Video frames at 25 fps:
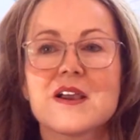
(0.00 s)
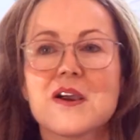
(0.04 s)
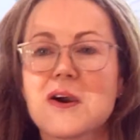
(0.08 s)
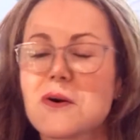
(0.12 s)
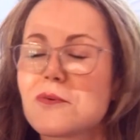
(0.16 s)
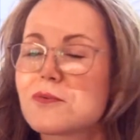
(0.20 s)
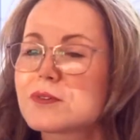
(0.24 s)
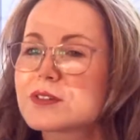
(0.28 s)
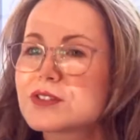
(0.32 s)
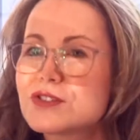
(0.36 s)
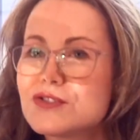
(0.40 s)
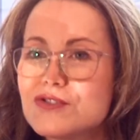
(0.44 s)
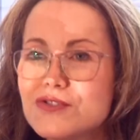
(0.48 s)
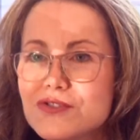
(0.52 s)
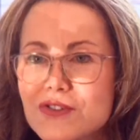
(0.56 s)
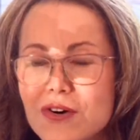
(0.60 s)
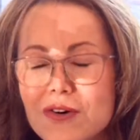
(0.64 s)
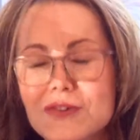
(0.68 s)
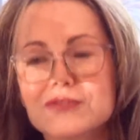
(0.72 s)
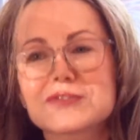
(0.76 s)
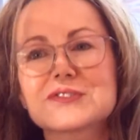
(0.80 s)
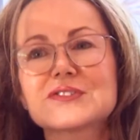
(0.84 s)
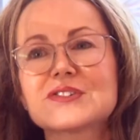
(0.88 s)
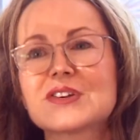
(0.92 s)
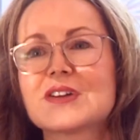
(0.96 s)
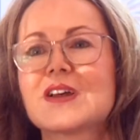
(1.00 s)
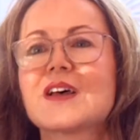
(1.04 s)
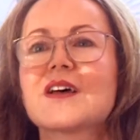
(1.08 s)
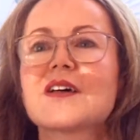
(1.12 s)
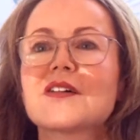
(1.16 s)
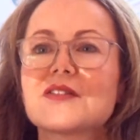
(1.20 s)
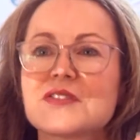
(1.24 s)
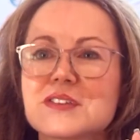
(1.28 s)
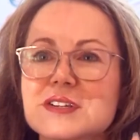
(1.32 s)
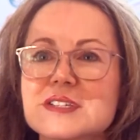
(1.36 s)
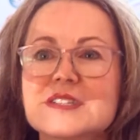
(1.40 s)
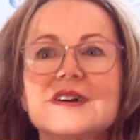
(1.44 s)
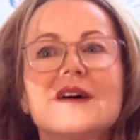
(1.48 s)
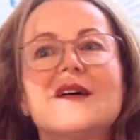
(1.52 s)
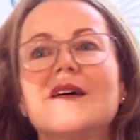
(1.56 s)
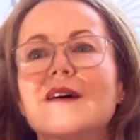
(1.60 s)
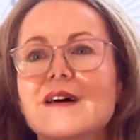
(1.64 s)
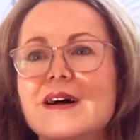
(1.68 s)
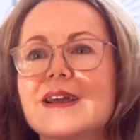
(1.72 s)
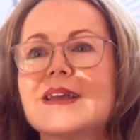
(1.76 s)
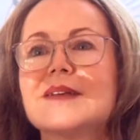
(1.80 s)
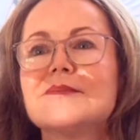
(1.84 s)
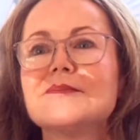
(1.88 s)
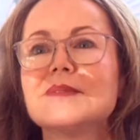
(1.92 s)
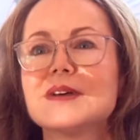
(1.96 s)
was not the
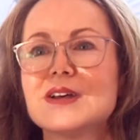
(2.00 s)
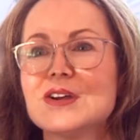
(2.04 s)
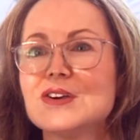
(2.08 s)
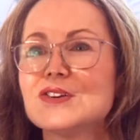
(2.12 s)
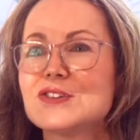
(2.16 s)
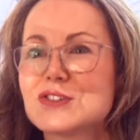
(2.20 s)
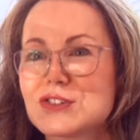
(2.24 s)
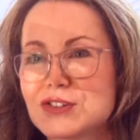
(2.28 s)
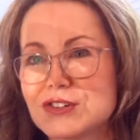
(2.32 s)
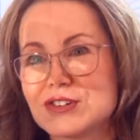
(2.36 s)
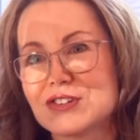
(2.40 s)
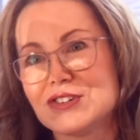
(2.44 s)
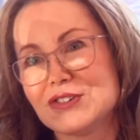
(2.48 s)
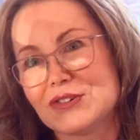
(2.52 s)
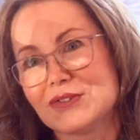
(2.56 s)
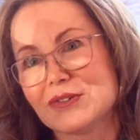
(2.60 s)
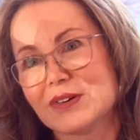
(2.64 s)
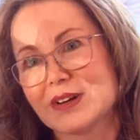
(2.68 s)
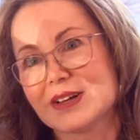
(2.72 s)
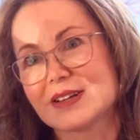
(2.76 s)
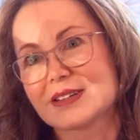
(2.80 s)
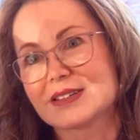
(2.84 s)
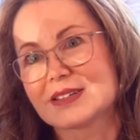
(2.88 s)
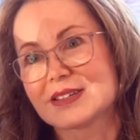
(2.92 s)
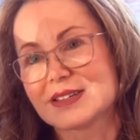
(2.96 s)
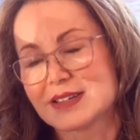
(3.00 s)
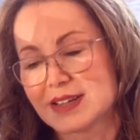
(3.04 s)
time to do it.